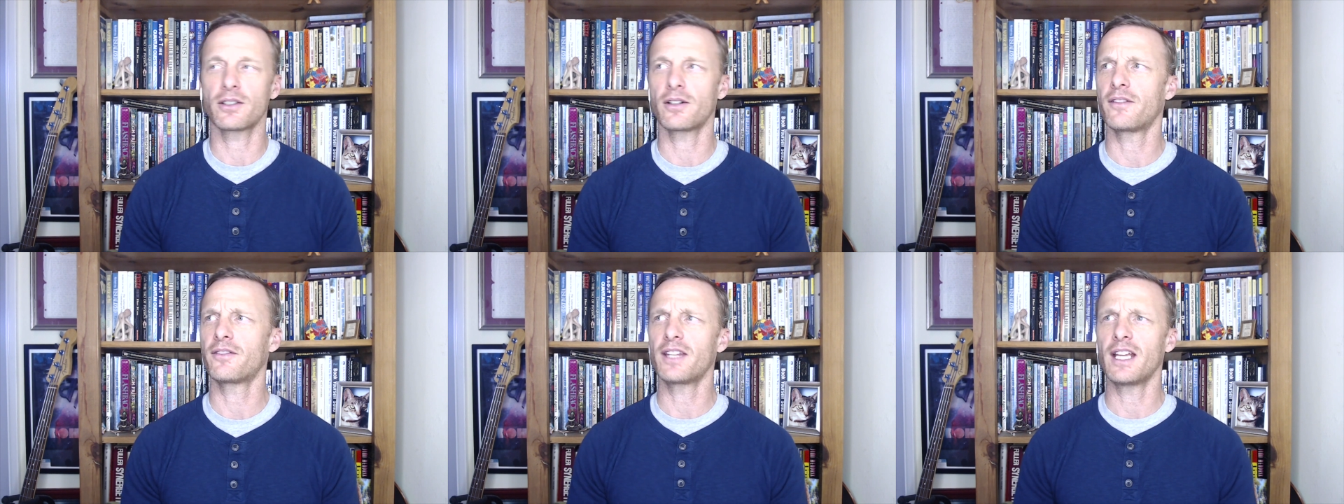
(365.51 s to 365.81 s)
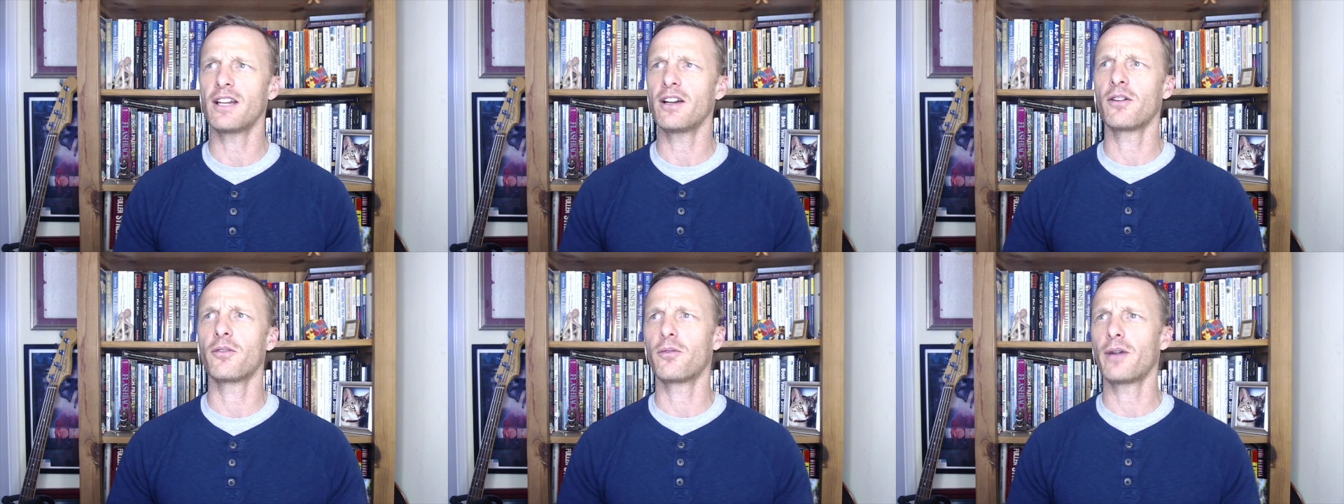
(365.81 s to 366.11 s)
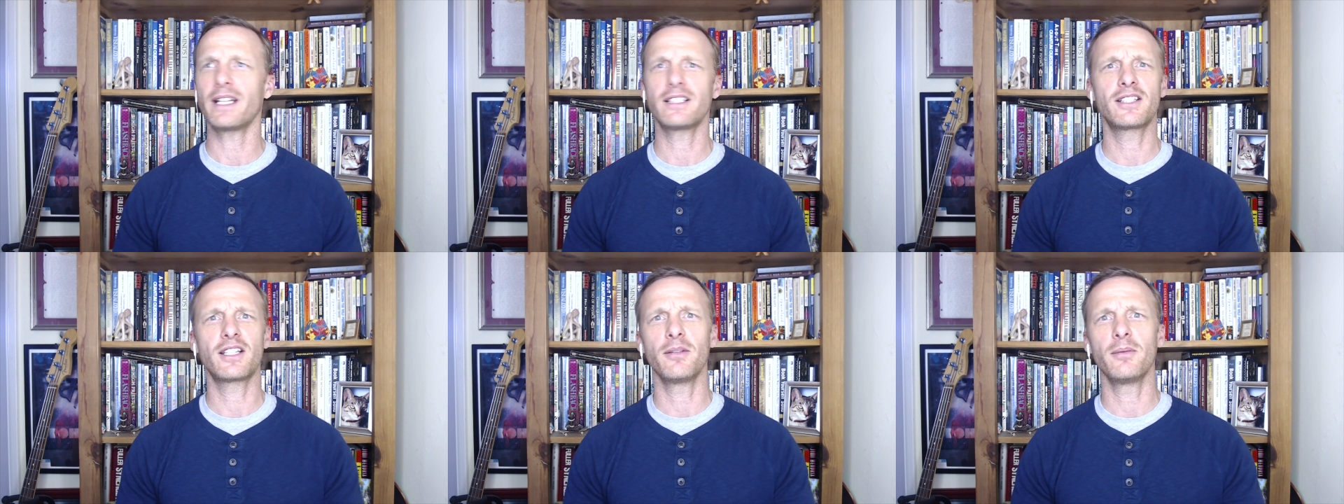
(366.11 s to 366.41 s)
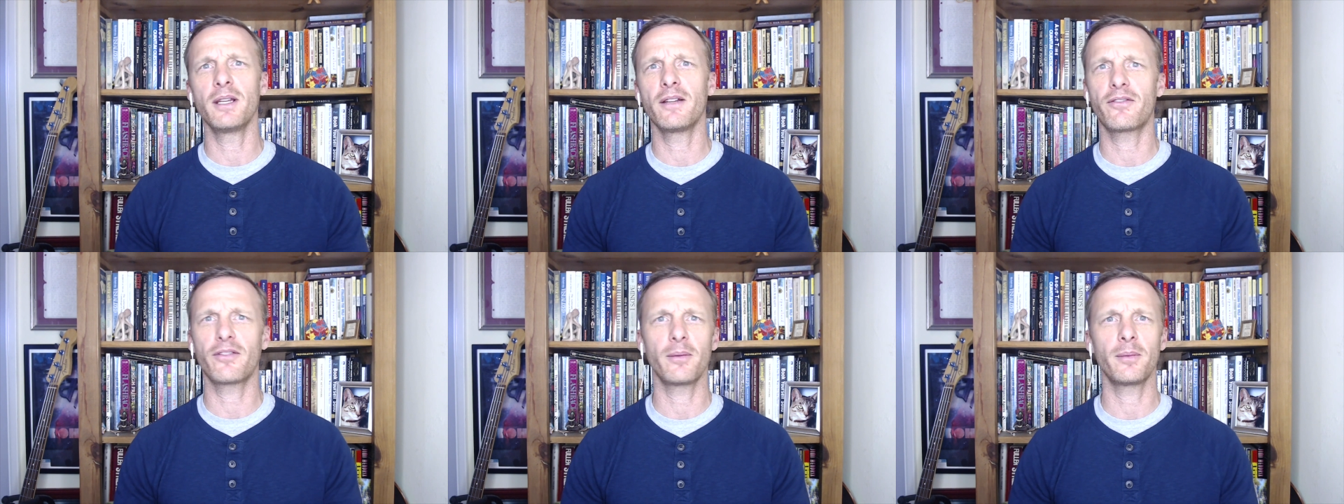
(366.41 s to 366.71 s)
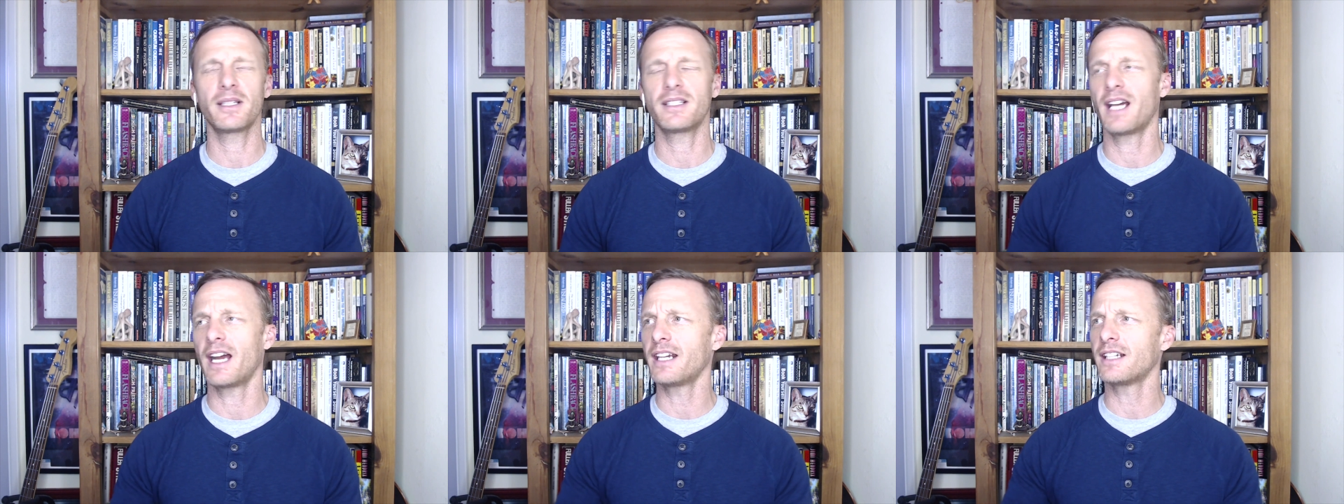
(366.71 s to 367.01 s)
or if they don't rescue me
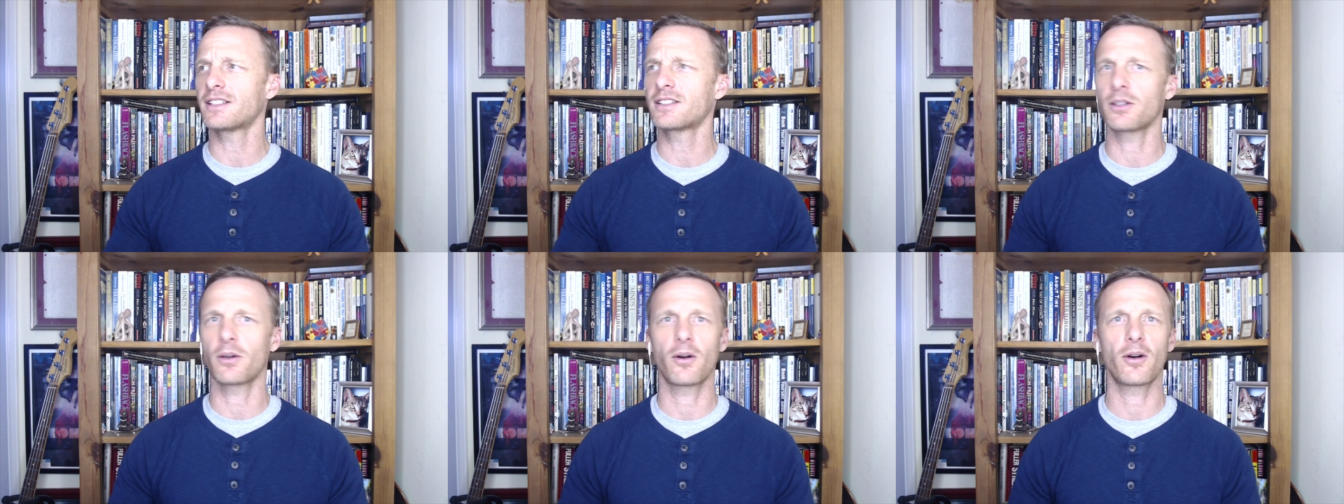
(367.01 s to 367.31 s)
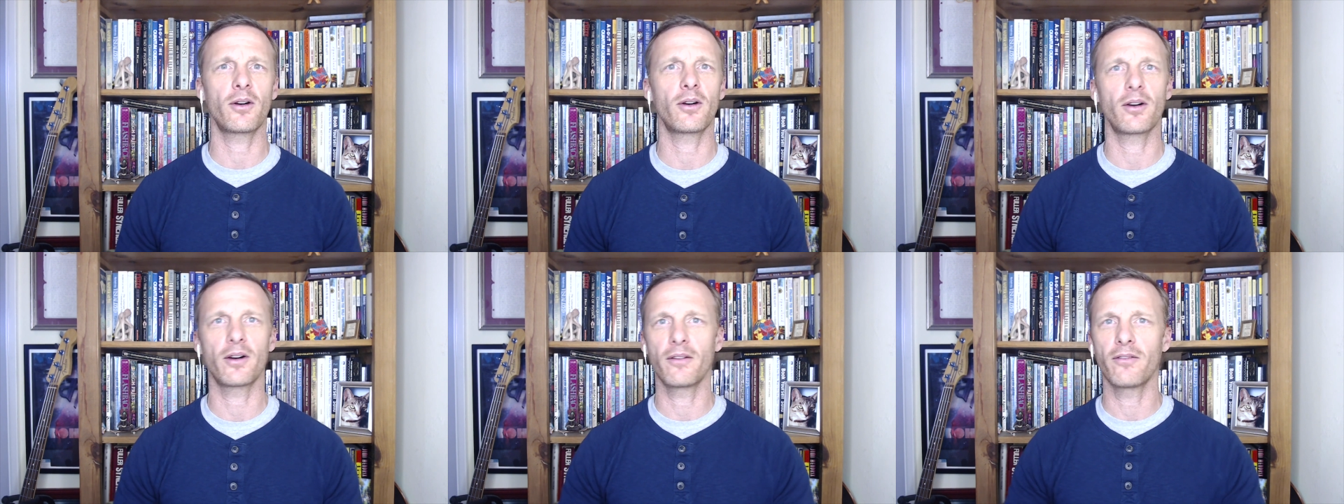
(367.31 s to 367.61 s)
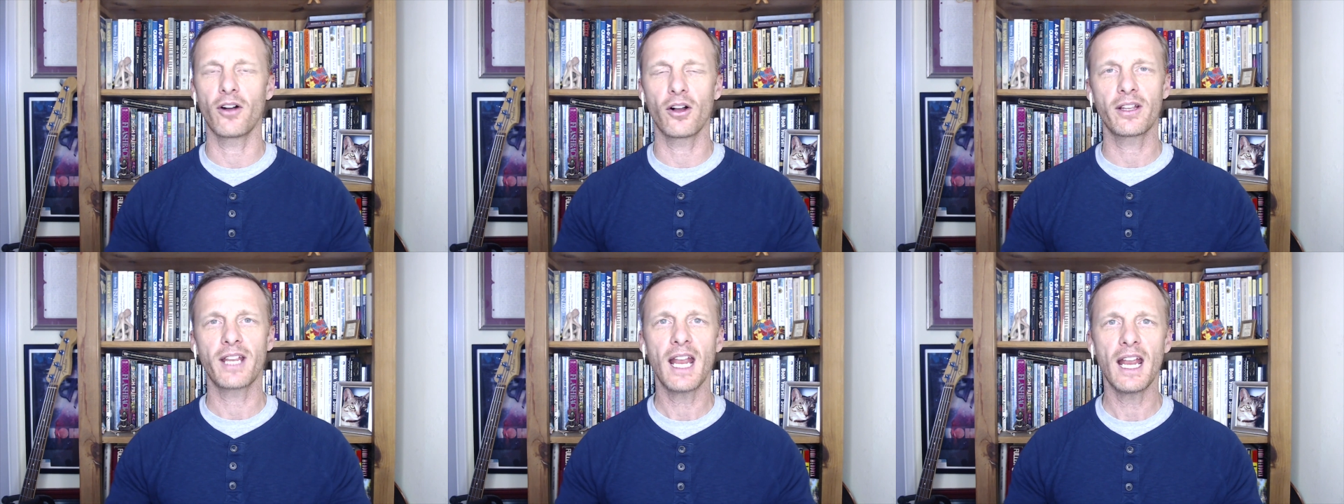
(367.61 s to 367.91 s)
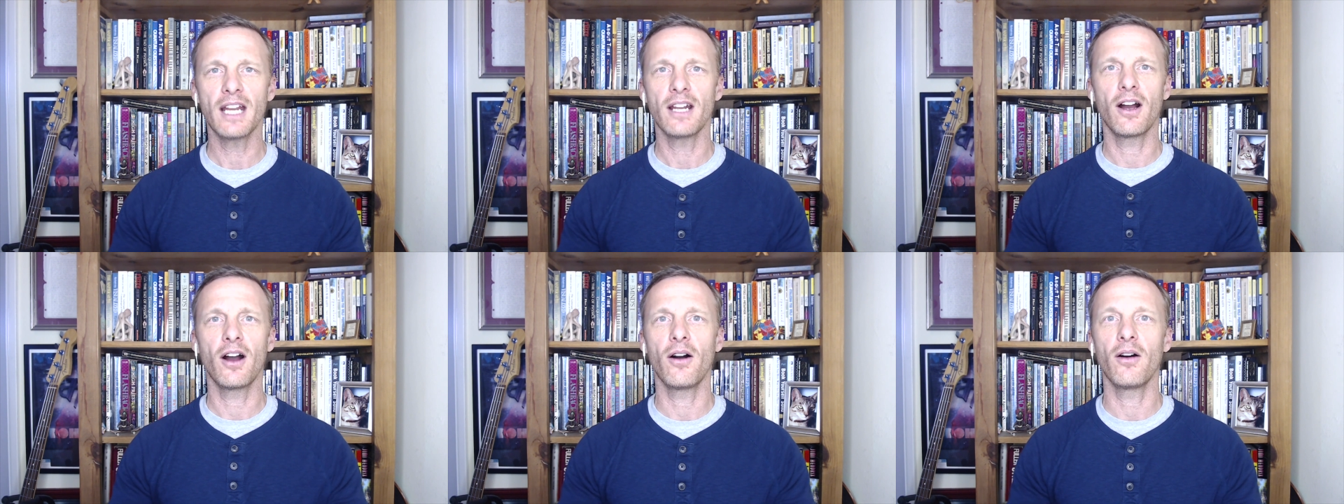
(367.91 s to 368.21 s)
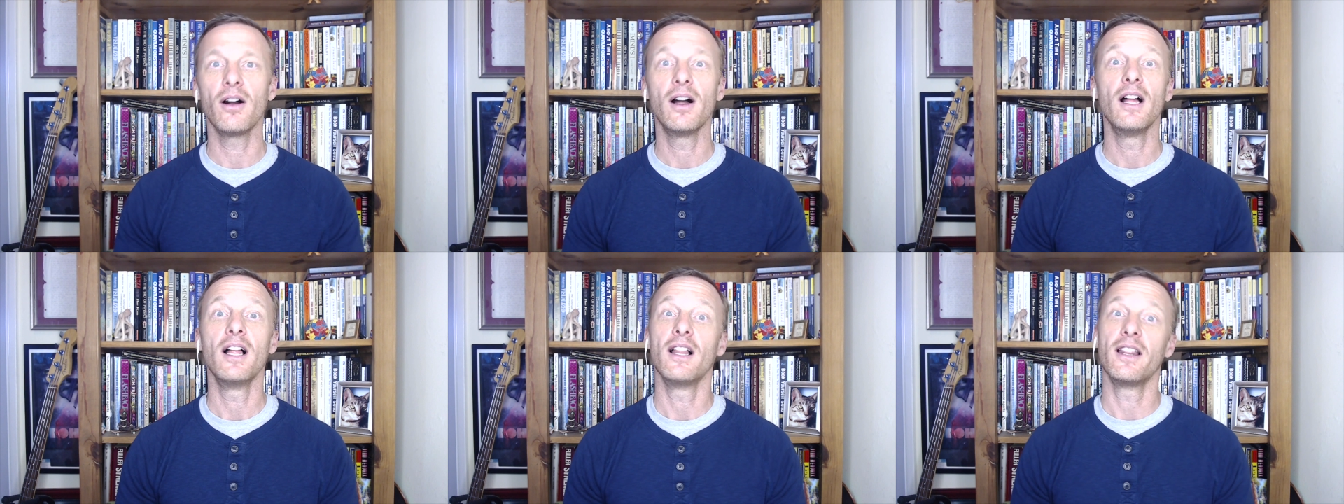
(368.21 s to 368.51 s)
from a dinosaur or a
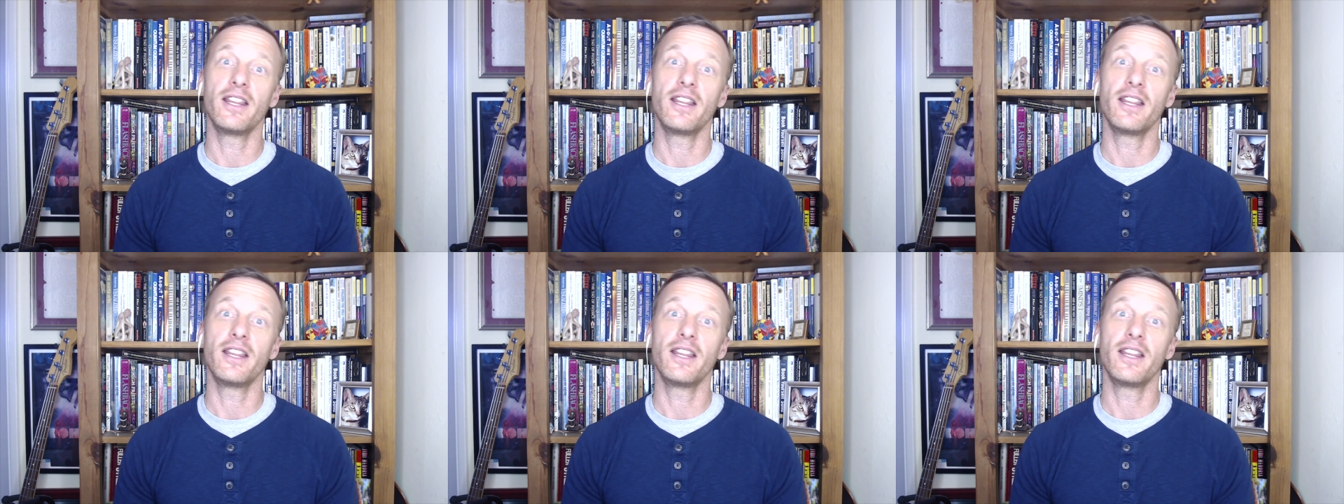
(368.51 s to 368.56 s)
volcano,